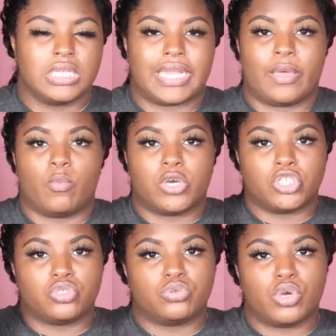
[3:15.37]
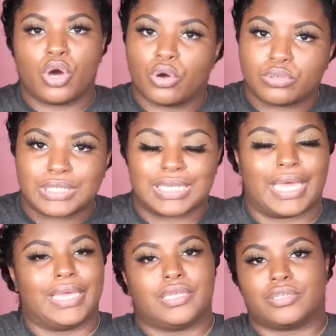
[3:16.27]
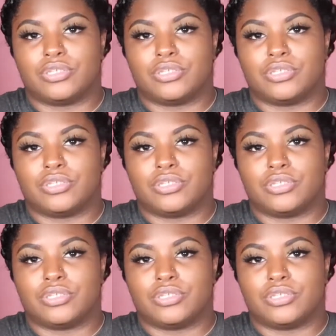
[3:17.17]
like once you go to, like,